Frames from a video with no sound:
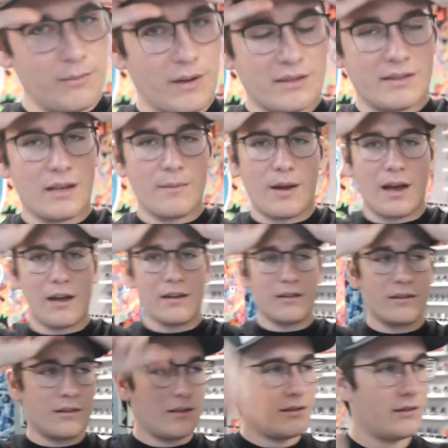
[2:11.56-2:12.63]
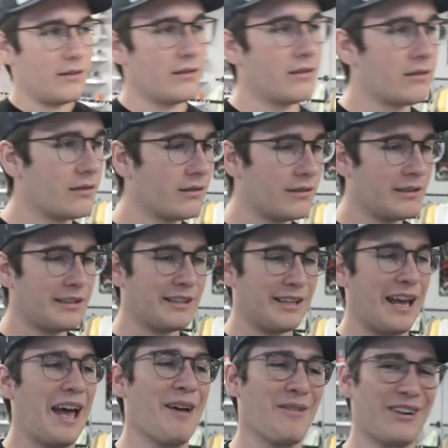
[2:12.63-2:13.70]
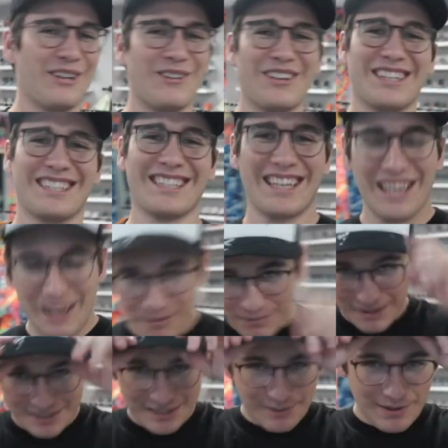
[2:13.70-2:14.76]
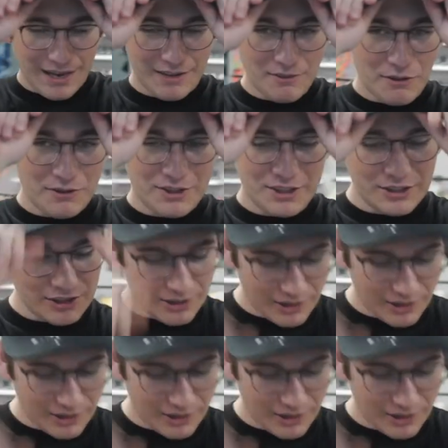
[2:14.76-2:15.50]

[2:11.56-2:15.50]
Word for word: best damn hat. Be the new racing team. Yeah, pretty much. Mm-hmm. Best damn hat you've ever seen in your